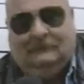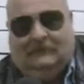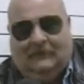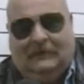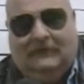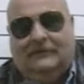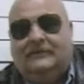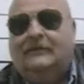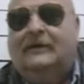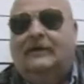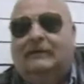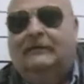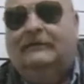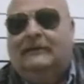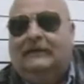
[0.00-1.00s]
Well, this is
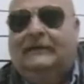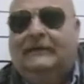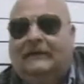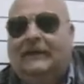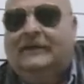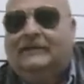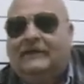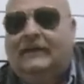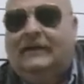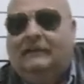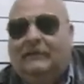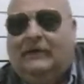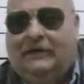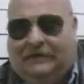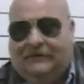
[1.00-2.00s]
guaranteed to catch
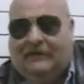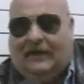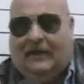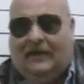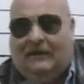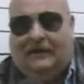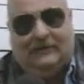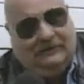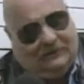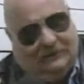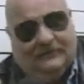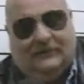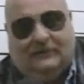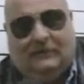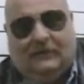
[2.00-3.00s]
anybody's eye. It
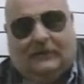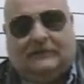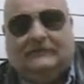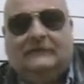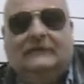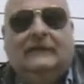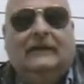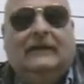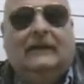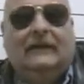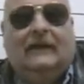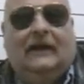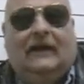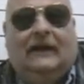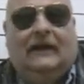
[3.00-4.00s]
usually works.
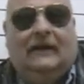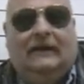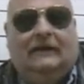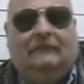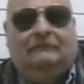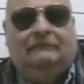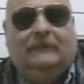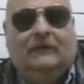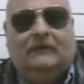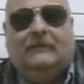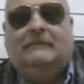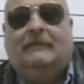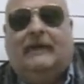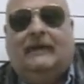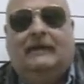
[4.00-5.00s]
It was
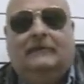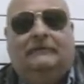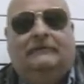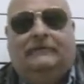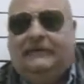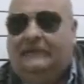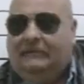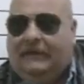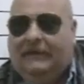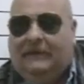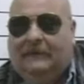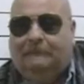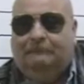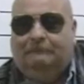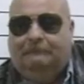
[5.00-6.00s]
a male and
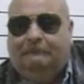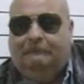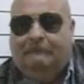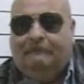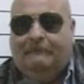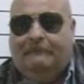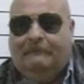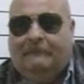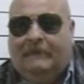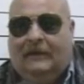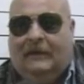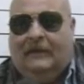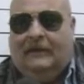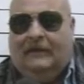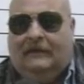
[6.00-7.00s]
female.
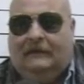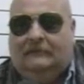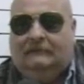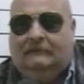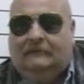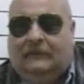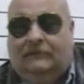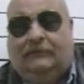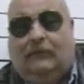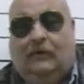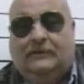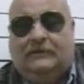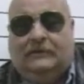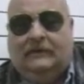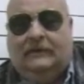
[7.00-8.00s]

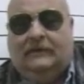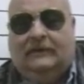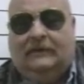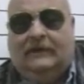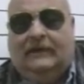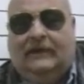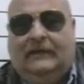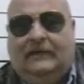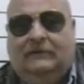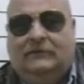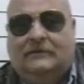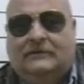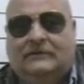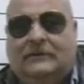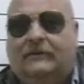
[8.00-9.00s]
Unfortunately, the lady
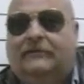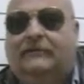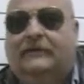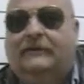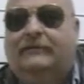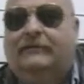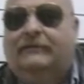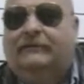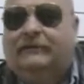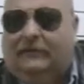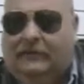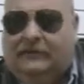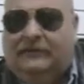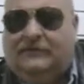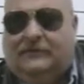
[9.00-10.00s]
was suffering from
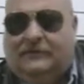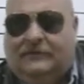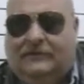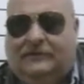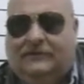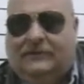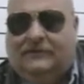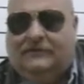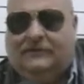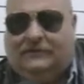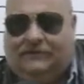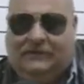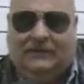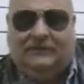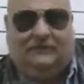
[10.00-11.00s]
furniture disease.
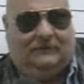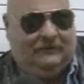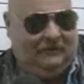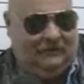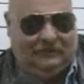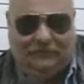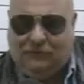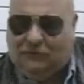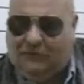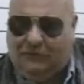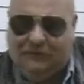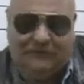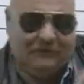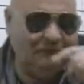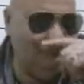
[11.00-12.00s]
Her chest was in her
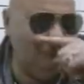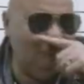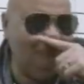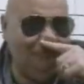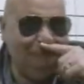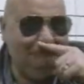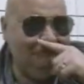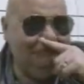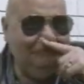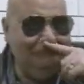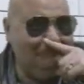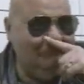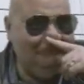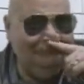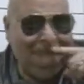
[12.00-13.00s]
drawers.
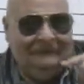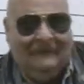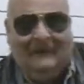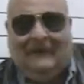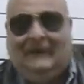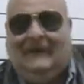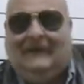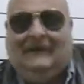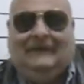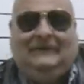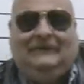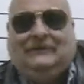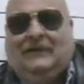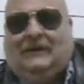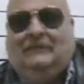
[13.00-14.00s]

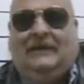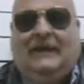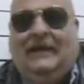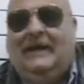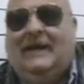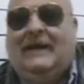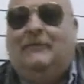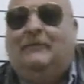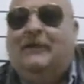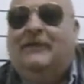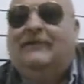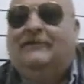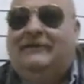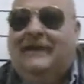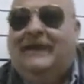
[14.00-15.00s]
The gentleman had on a
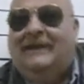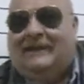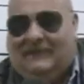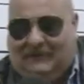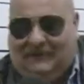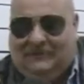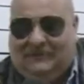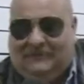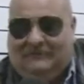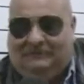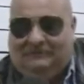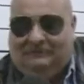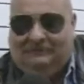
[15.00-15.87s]
pair of Nikes.